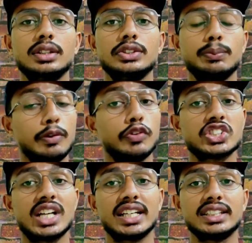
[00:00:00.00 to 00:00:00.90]
So before
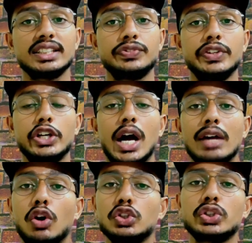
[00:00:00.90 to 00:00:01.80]
starting this video,
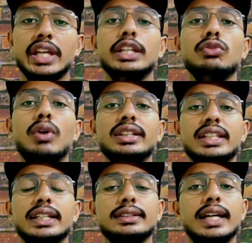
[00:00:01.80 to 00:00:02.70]
I want to tell you one thing,